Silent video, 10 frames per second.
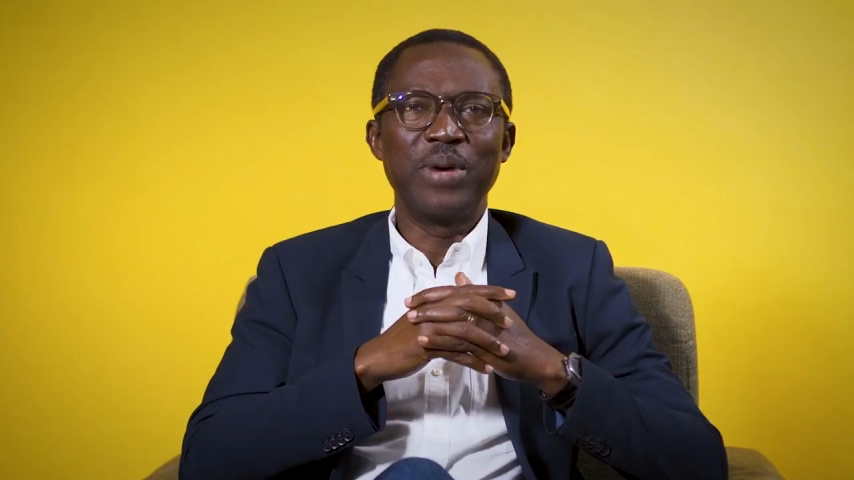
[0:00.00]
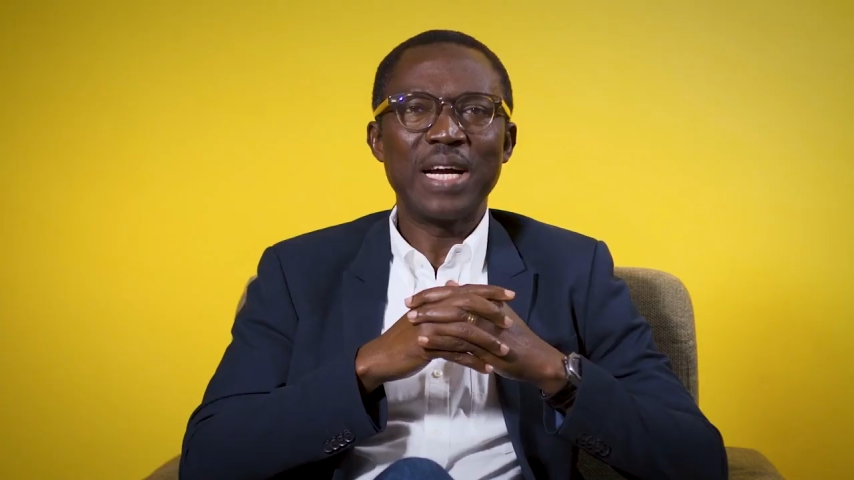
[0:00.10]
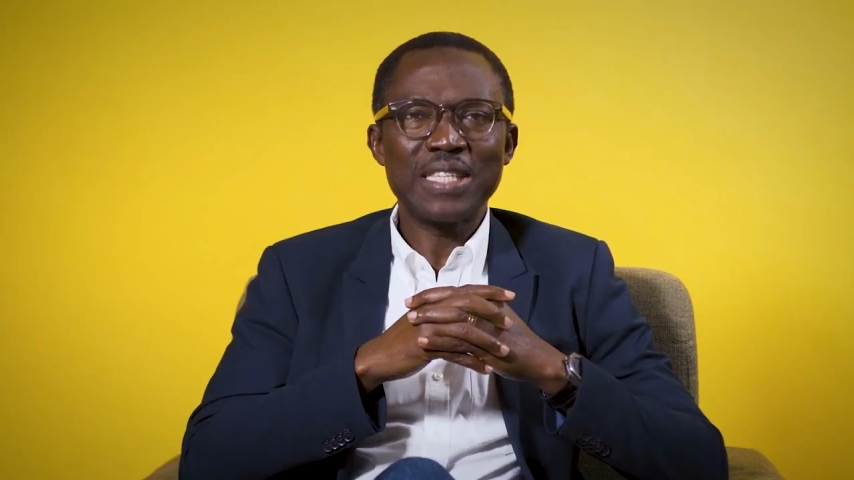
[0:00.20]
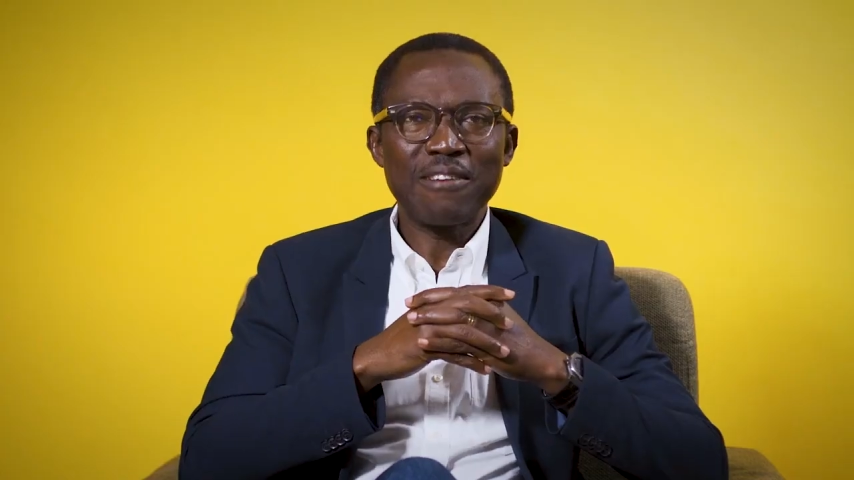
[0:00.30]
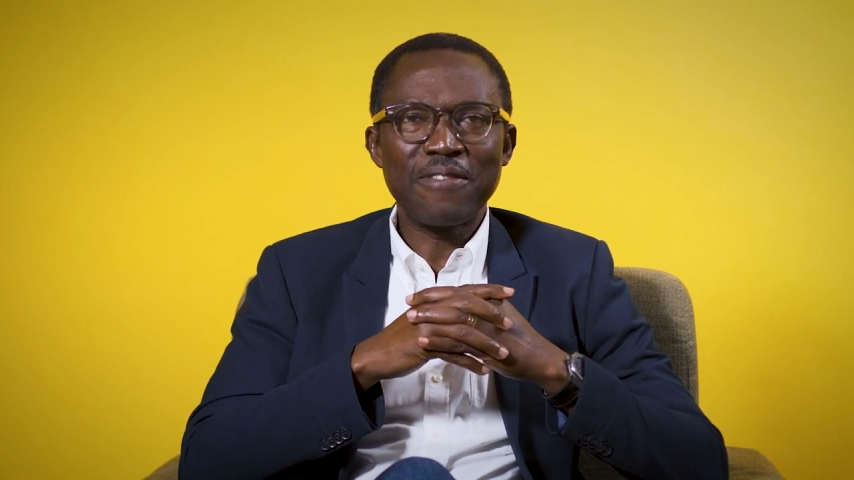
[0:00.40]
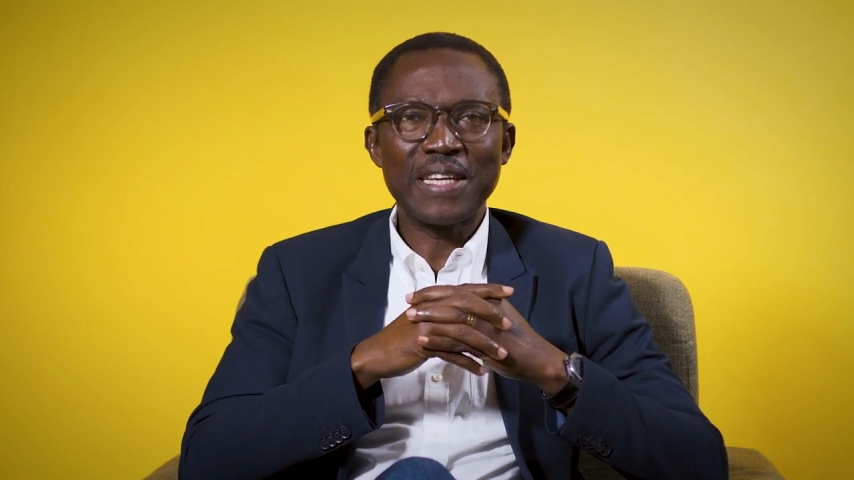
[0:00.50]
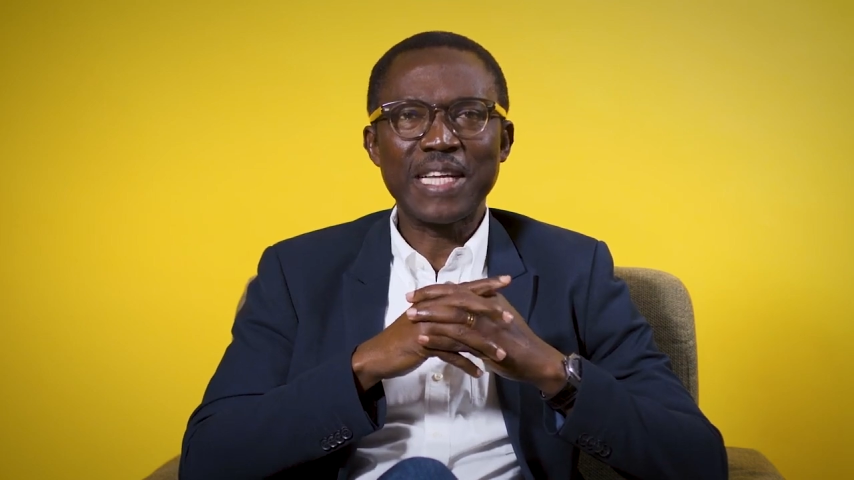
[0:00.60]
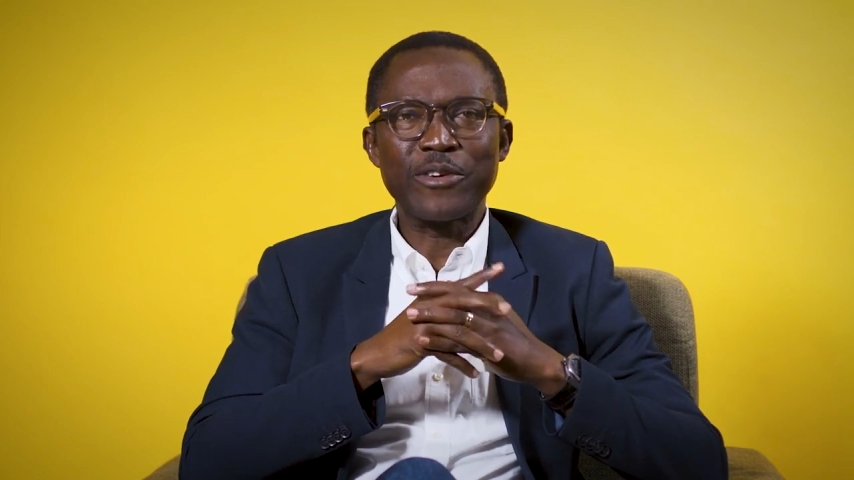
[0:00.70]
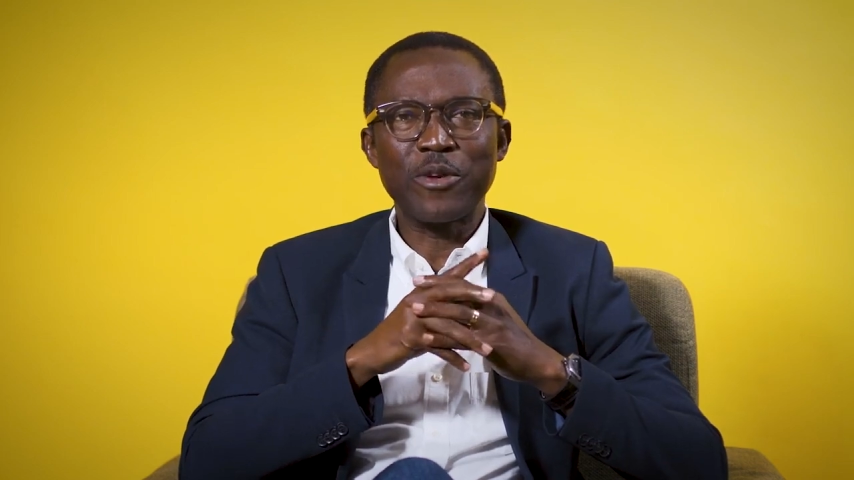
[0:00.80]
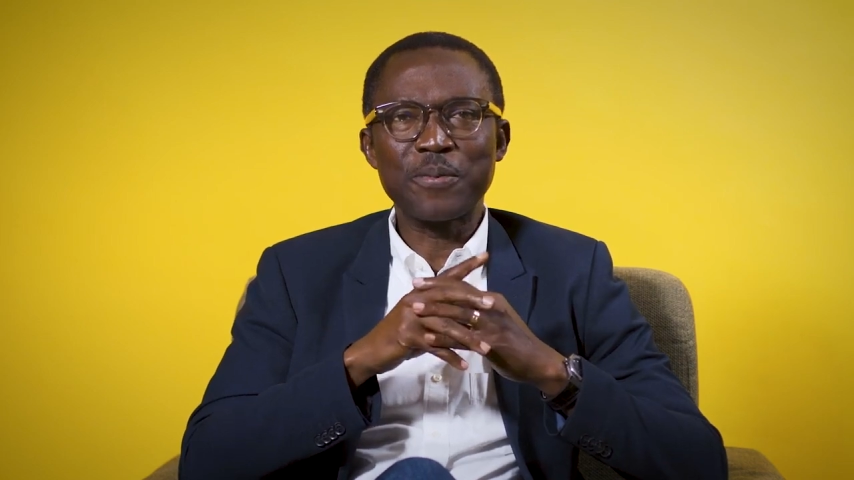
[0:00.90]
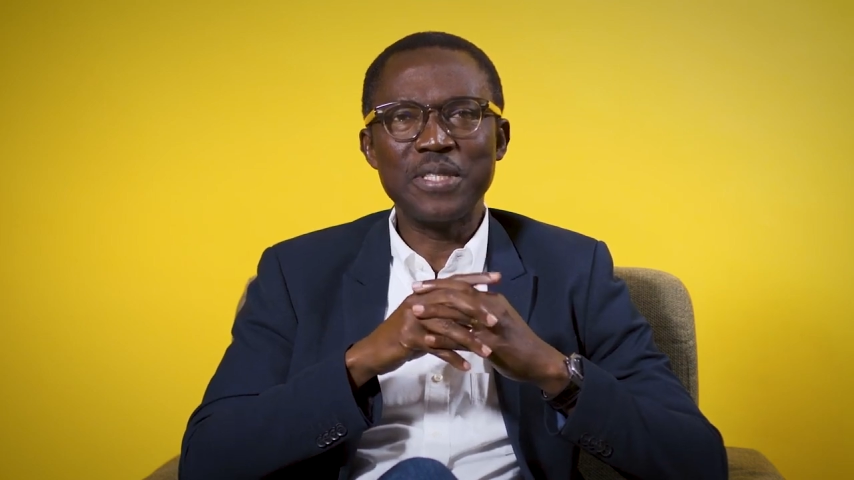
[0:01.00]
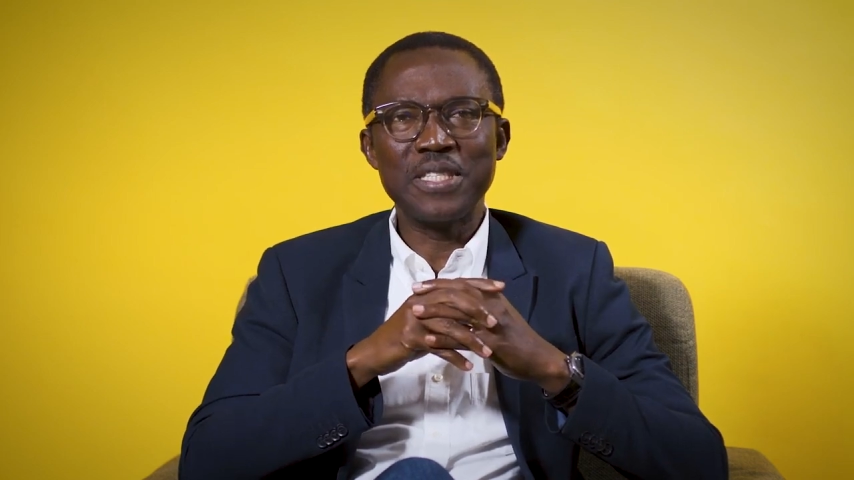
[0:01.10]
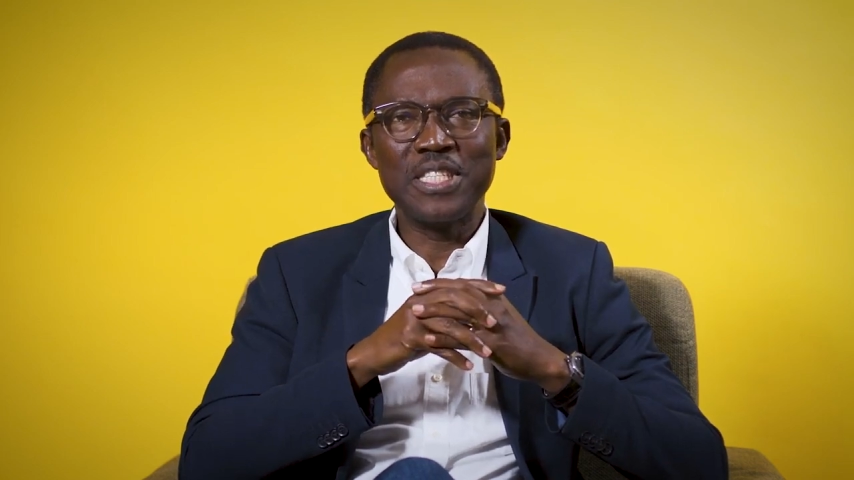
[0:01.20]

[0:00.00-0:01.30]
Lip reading: Banks are fast adopting